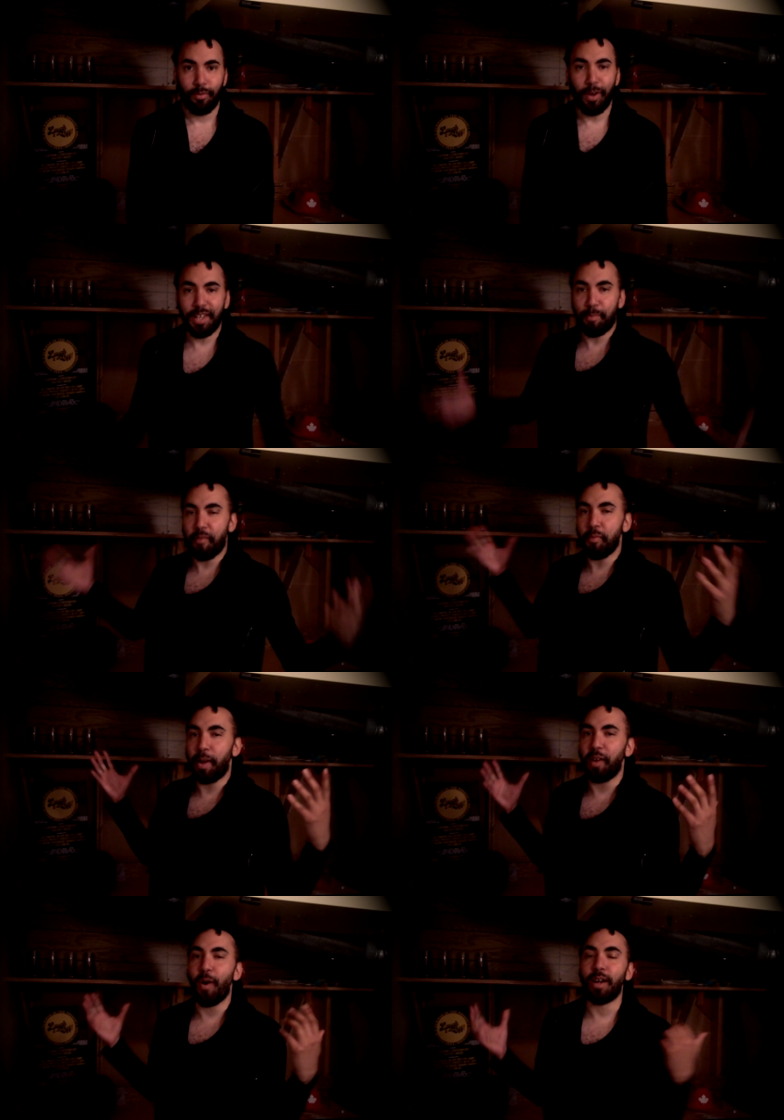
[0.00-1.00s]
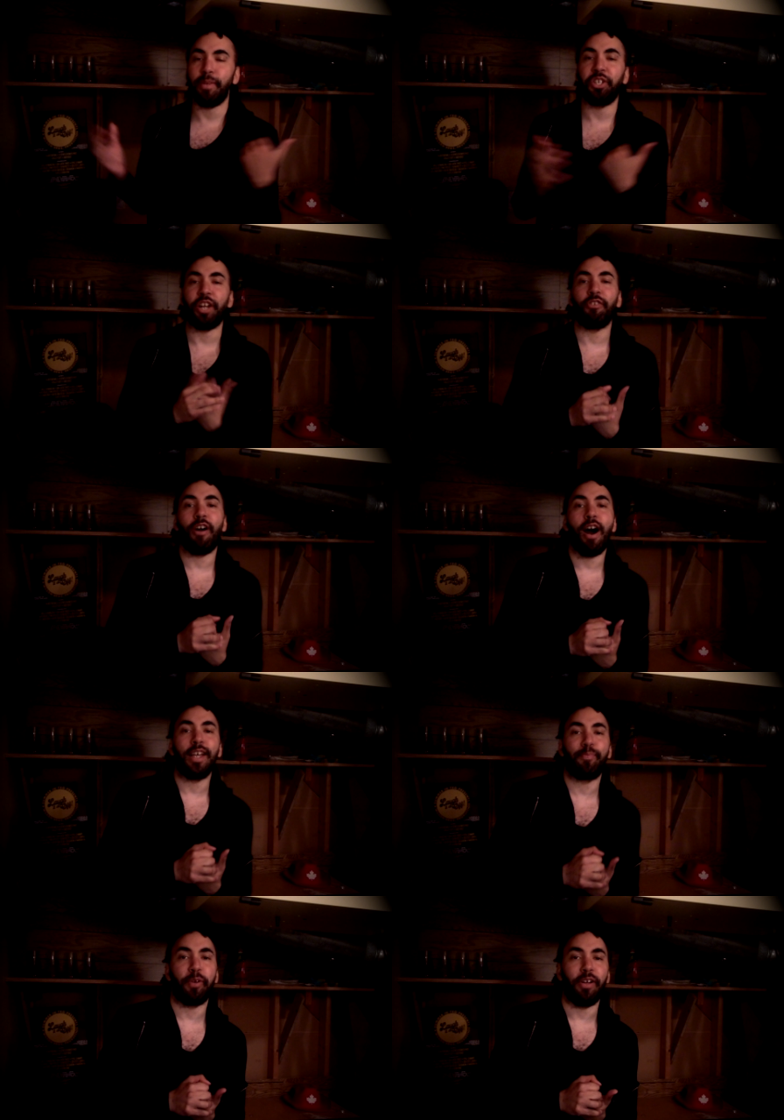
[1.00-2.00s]
What's up everybody? Welcome to General
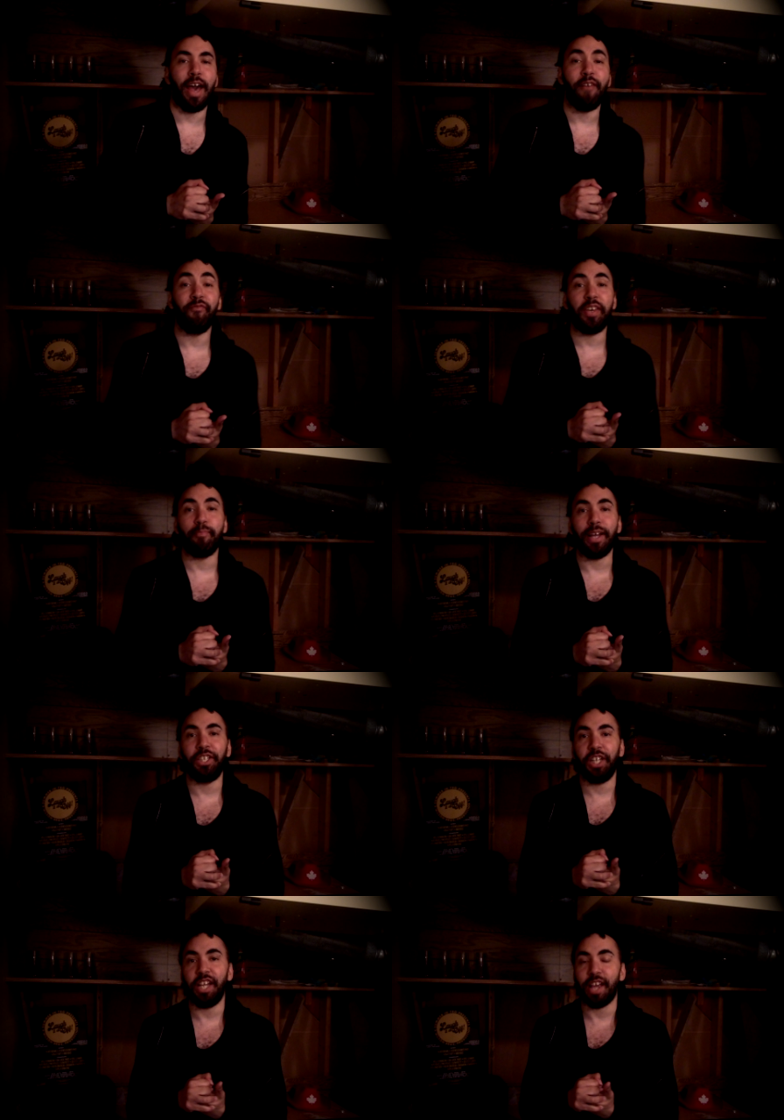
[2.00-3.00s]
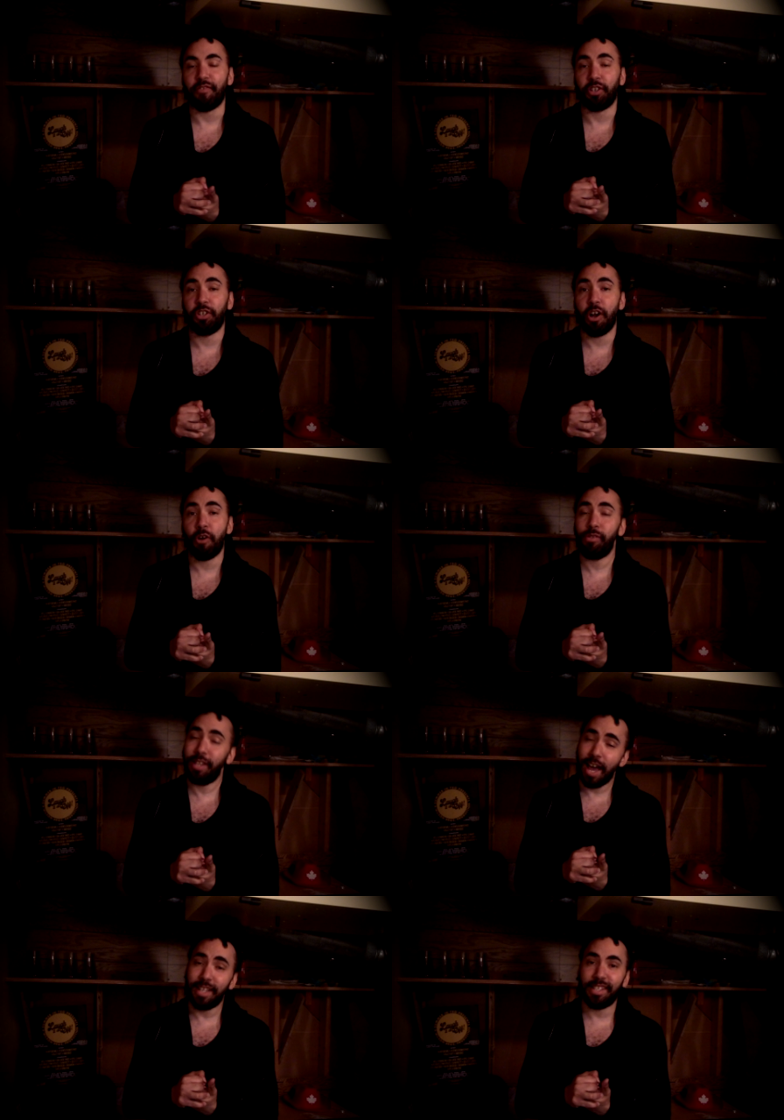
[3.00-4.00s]
Hospital MV, my GH after show.
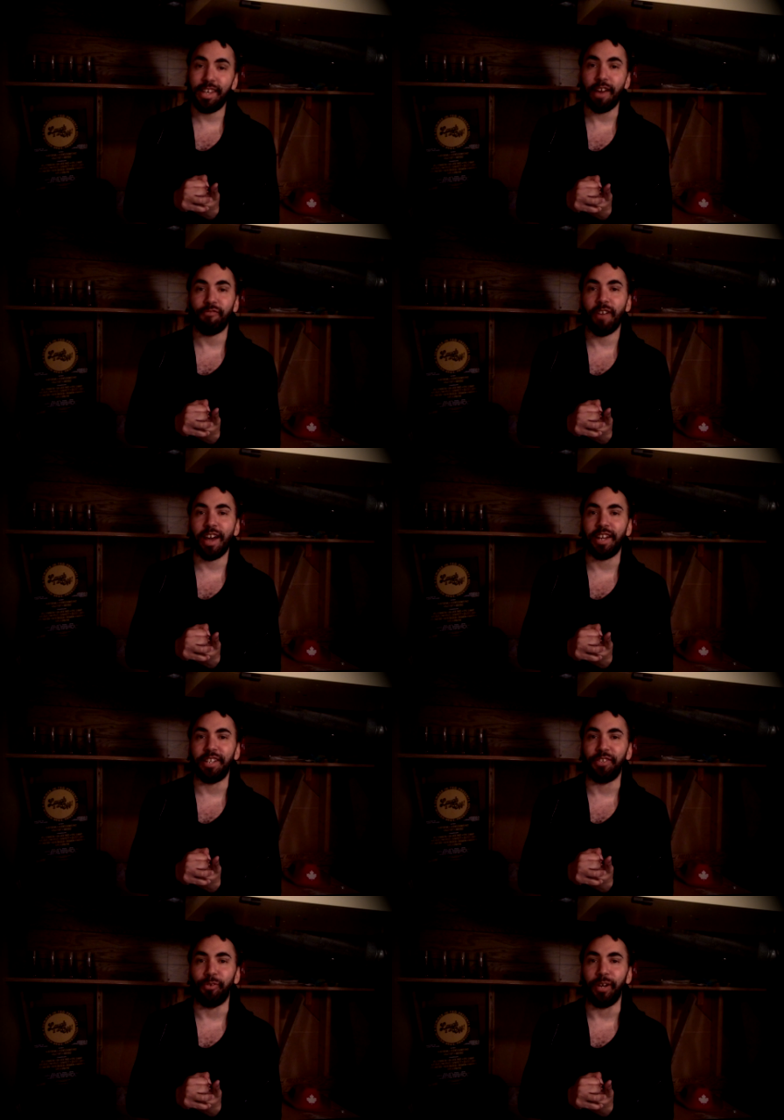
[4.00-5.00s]
Let's get right into